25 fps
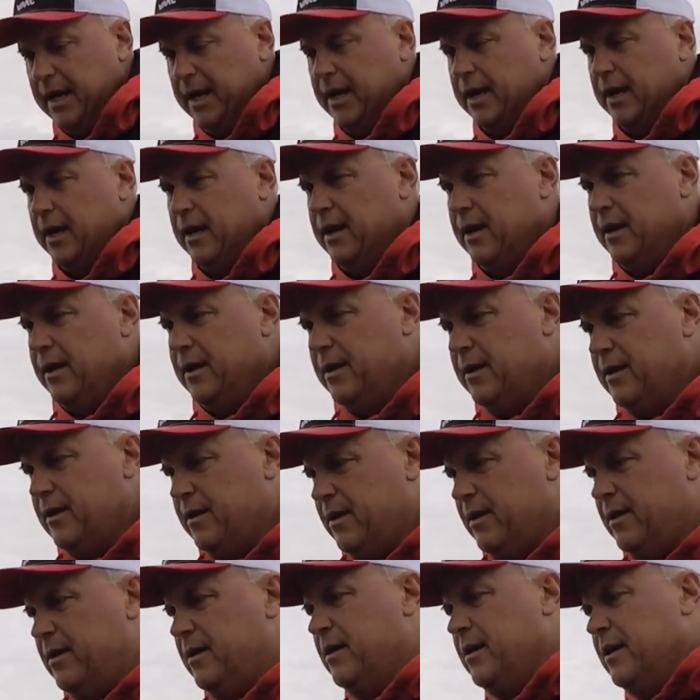uh,
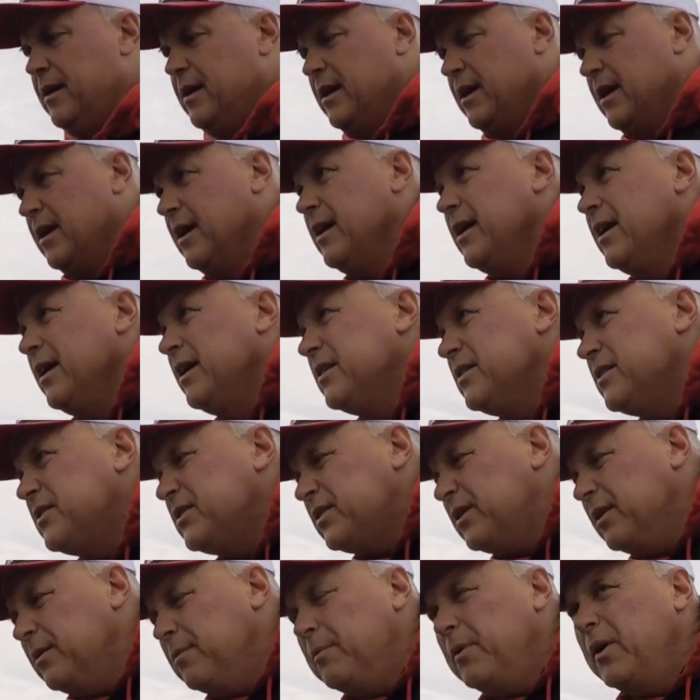
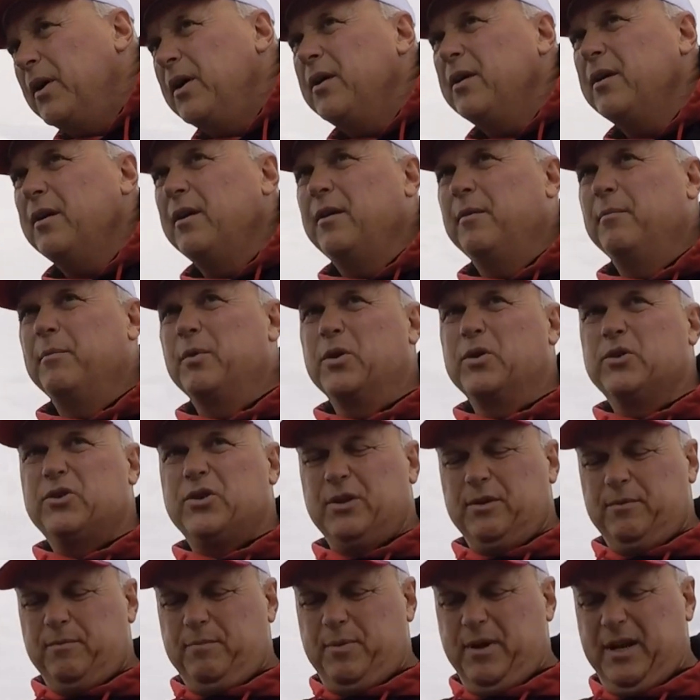some
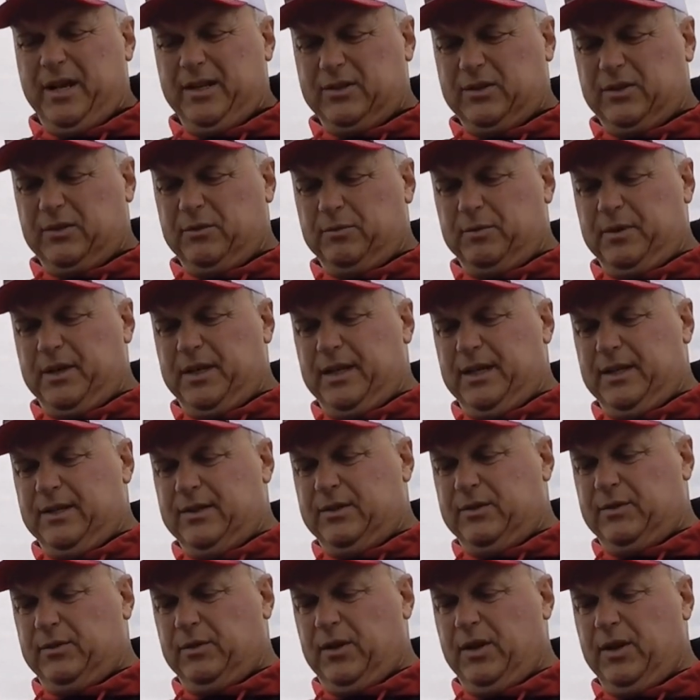emergent pencil
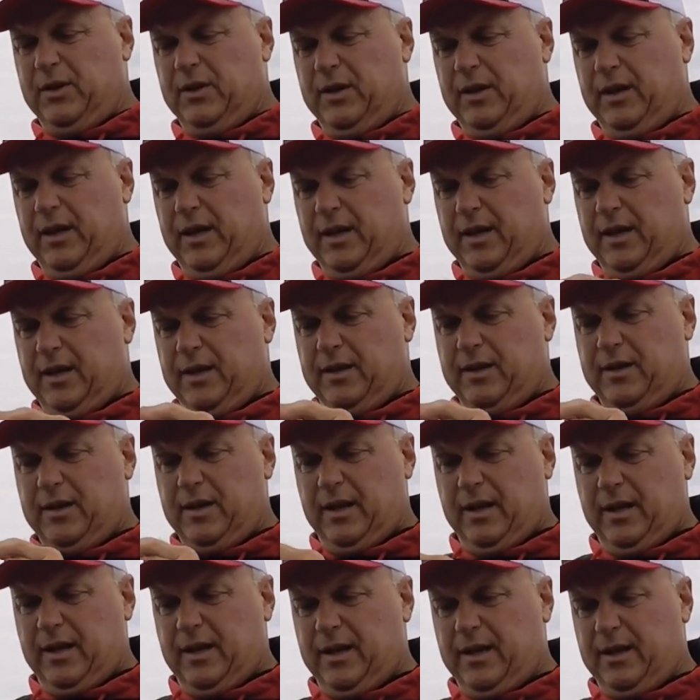reeds
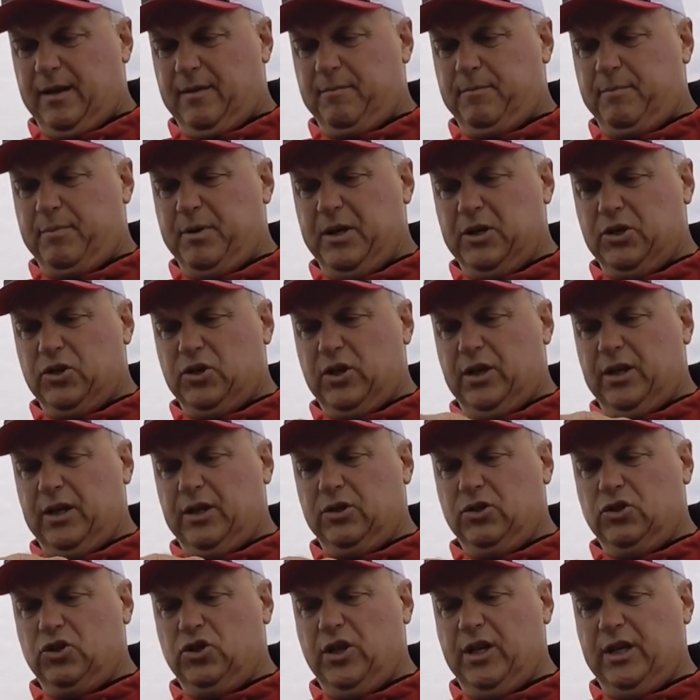and I am
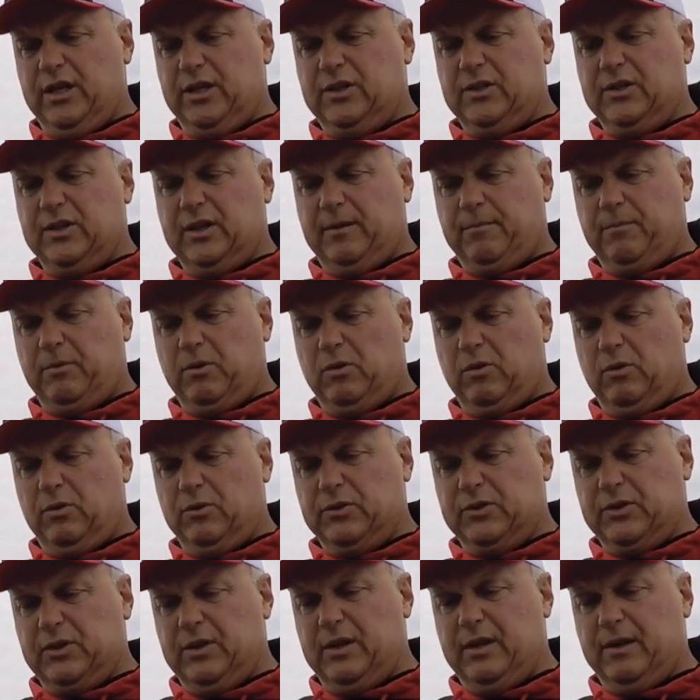pitching jigs up
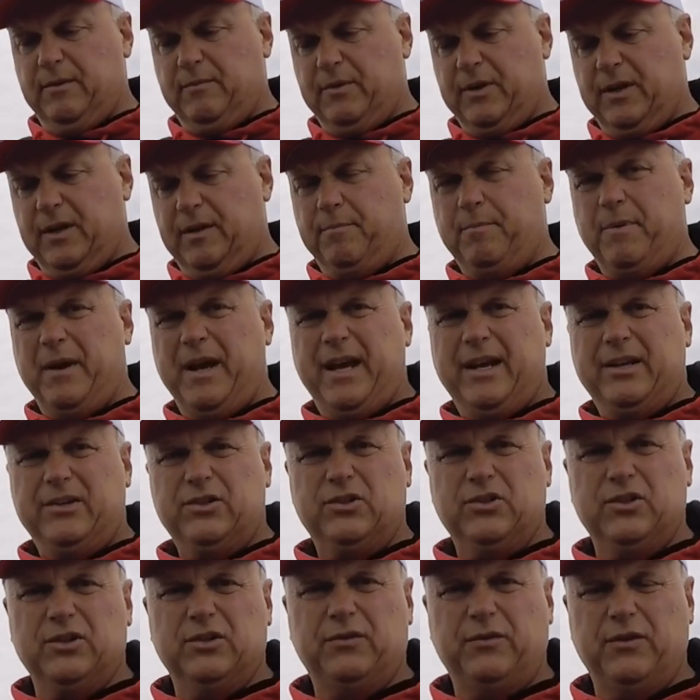close to them. We got
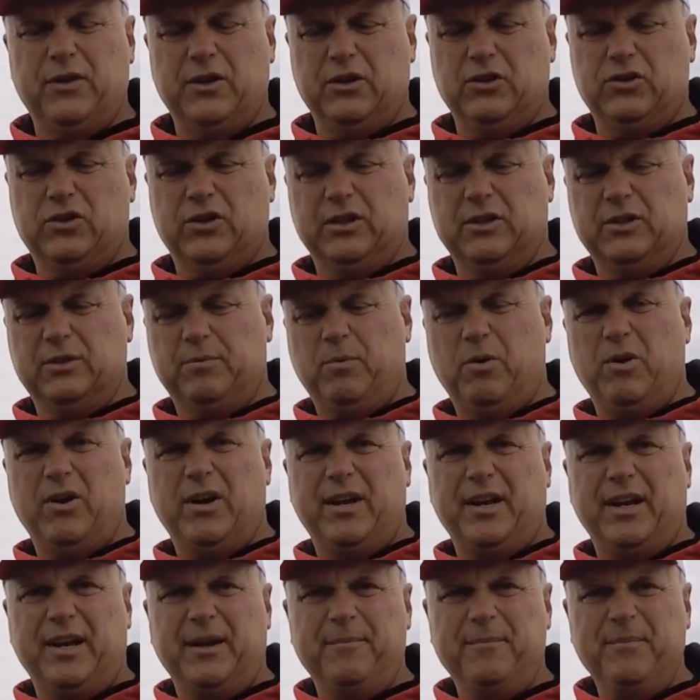bass just finishing
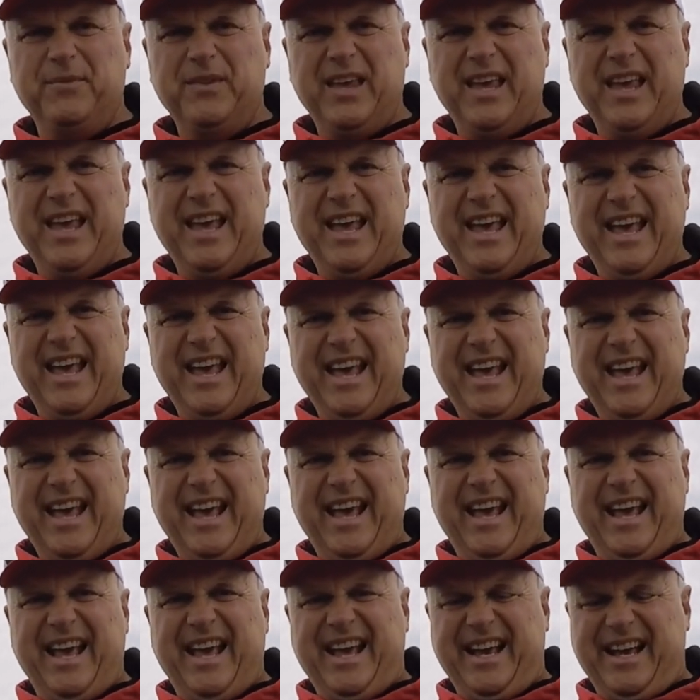spawning
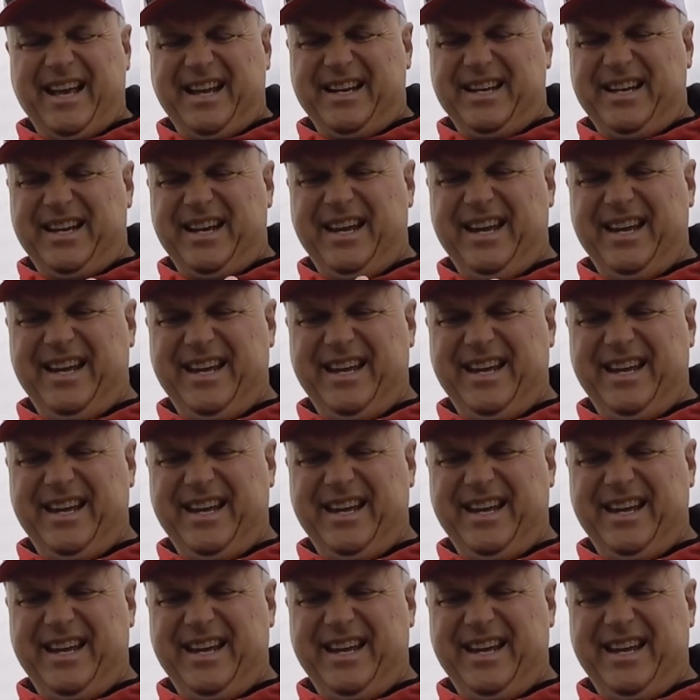and